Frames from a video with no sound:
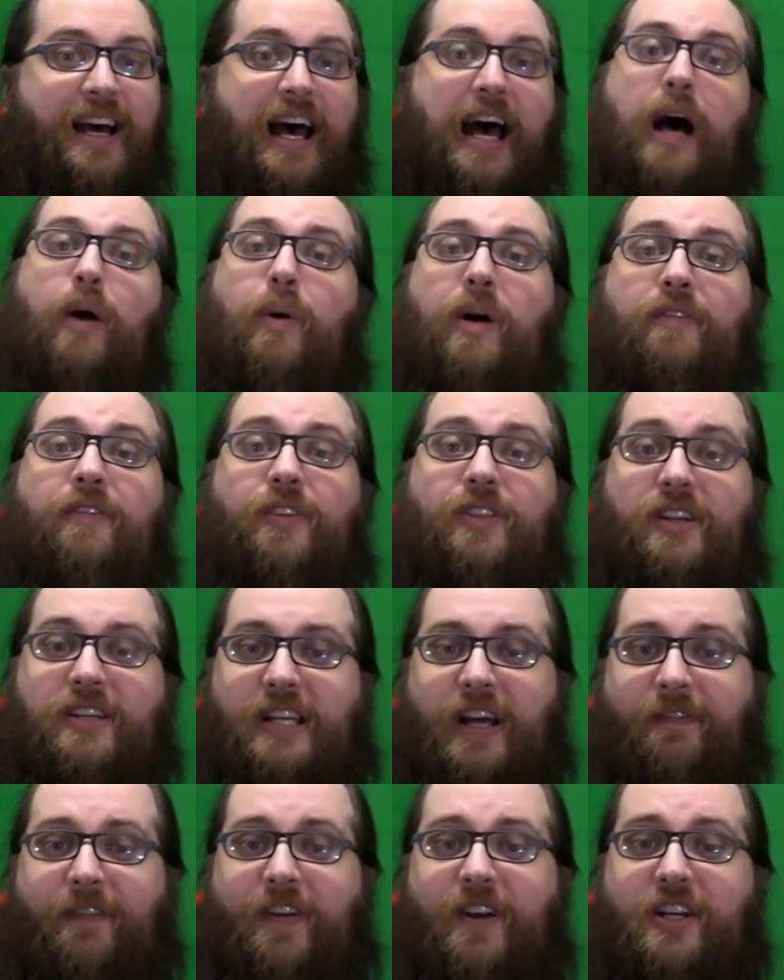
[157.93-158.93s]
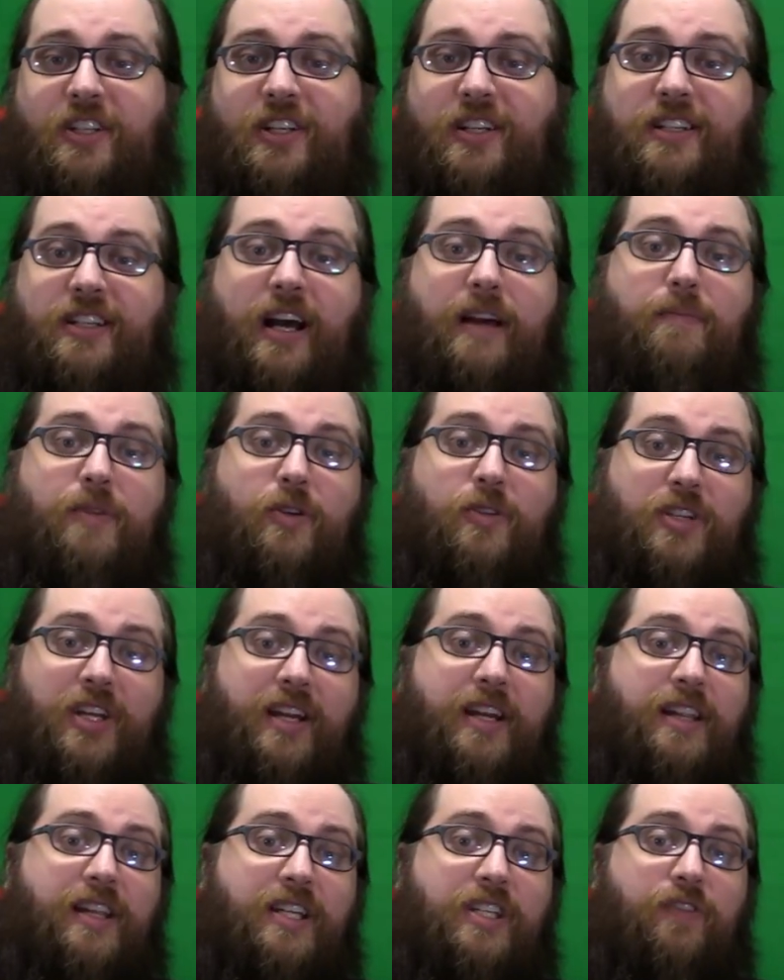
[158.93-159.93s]
However, the definitions I'm
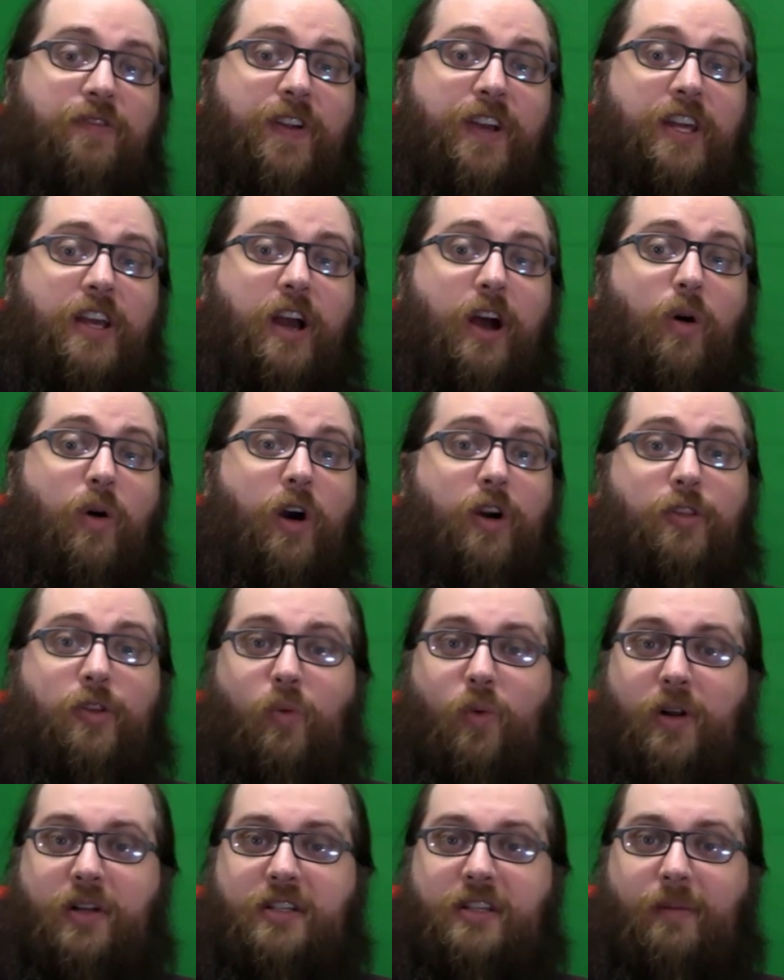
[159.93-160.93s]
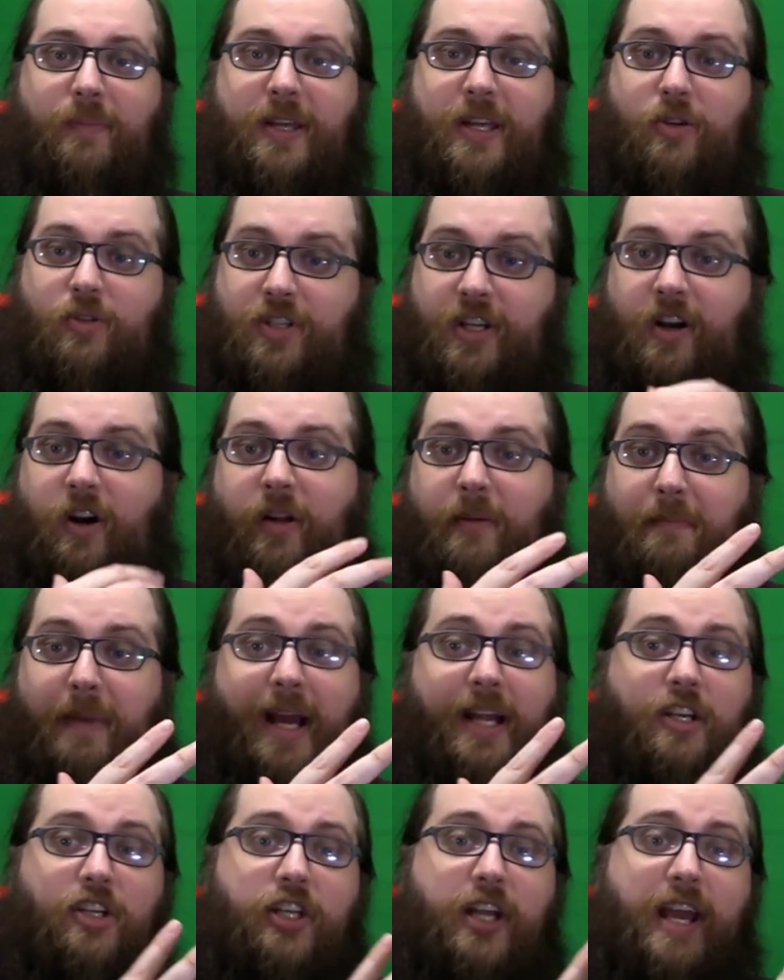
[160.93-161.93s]
using in this video are the ones I'll be using on
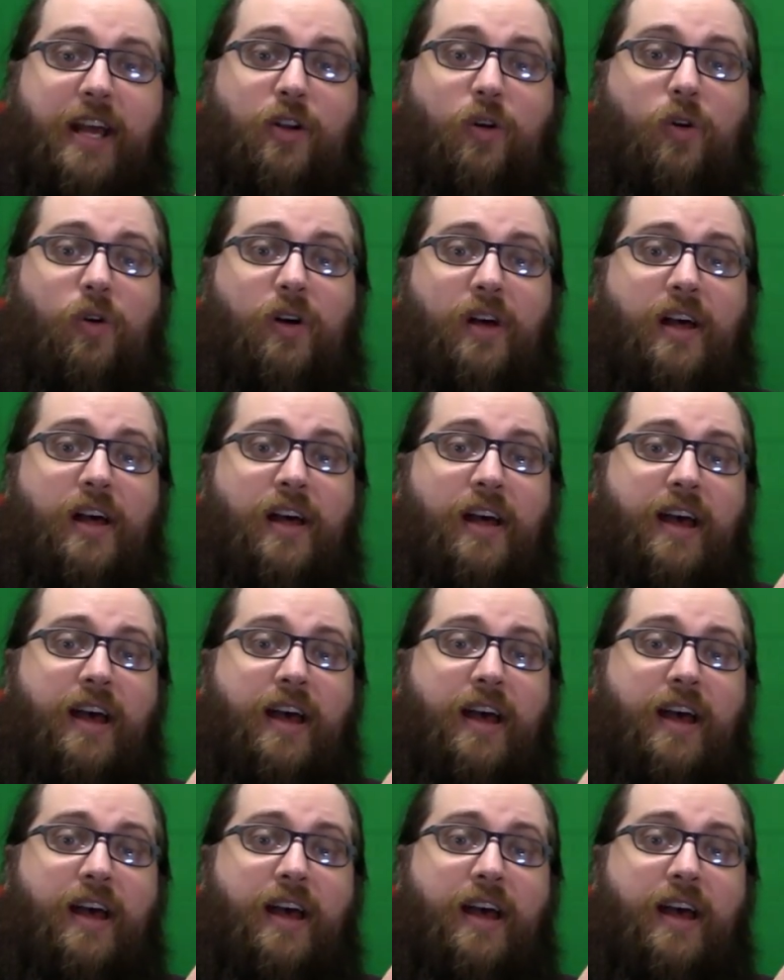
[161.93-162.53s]
my channel,